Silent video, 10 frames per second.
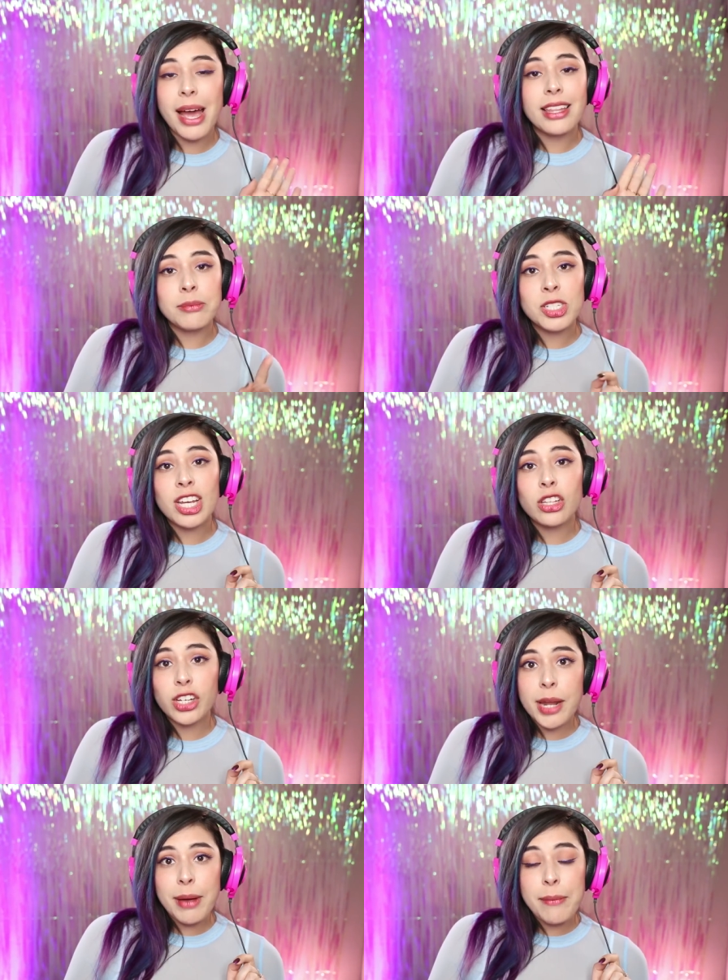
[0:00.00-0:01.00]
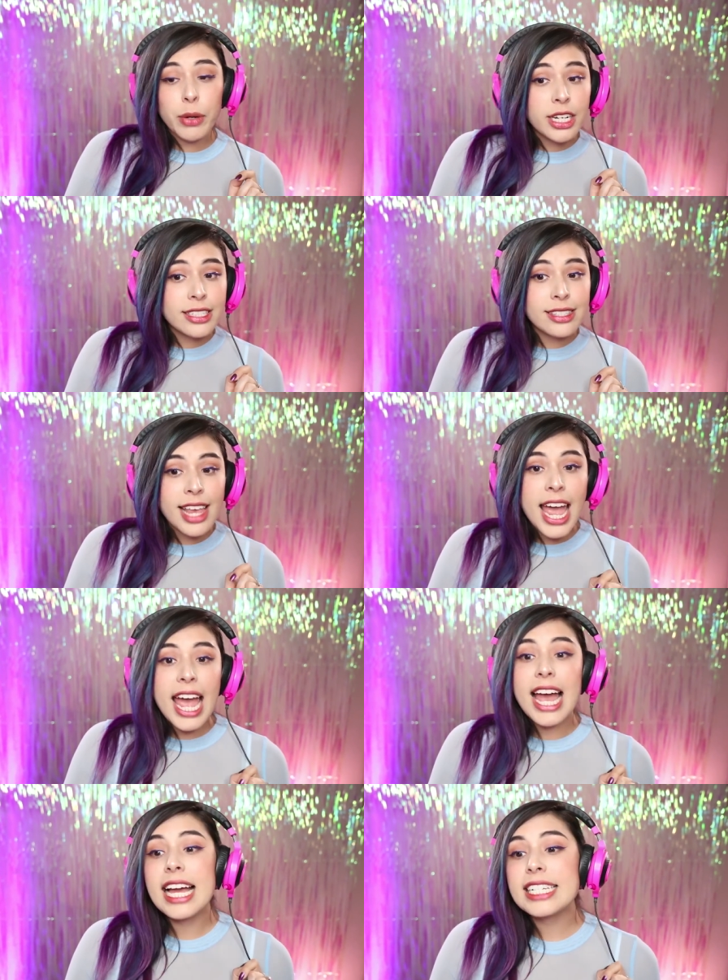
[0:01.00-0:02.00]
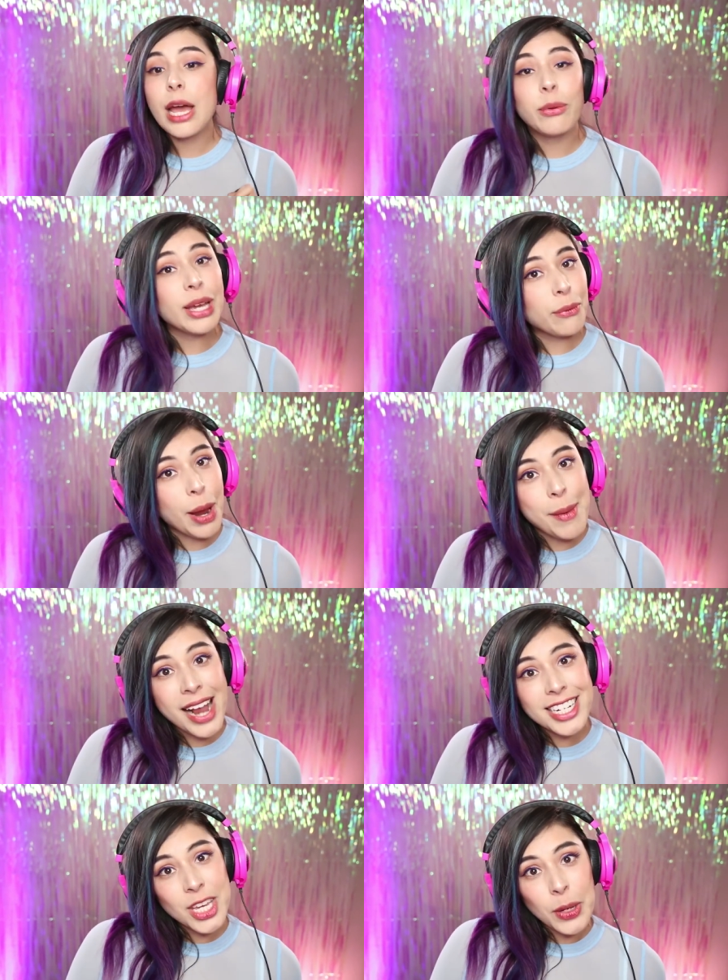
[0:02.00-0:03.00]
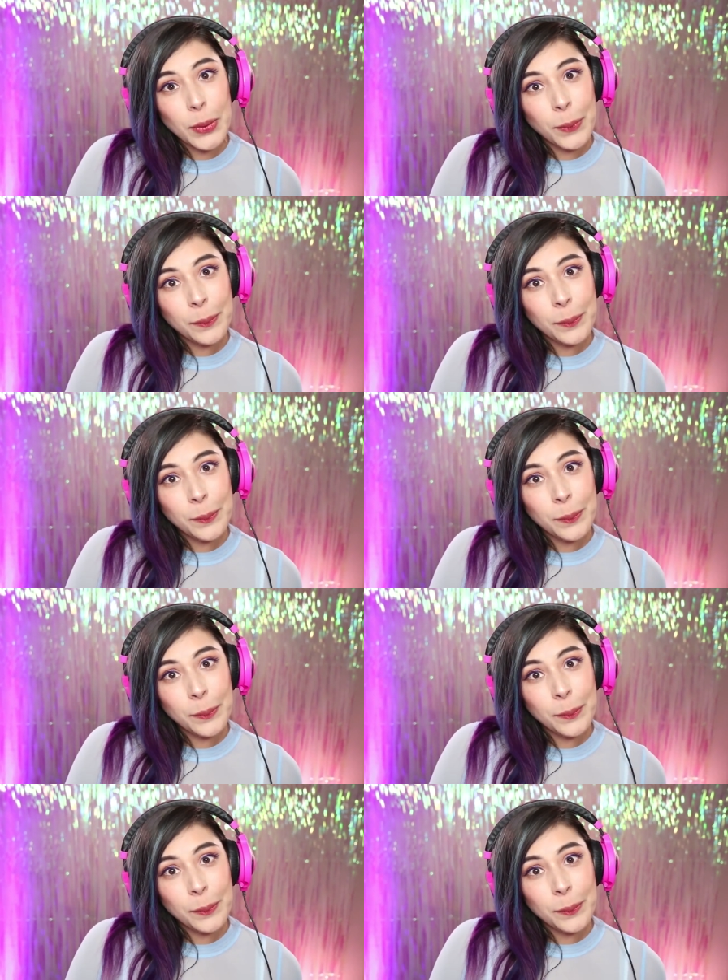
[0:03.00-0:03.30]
by. Let me take a look at my books, and I will get right back to you.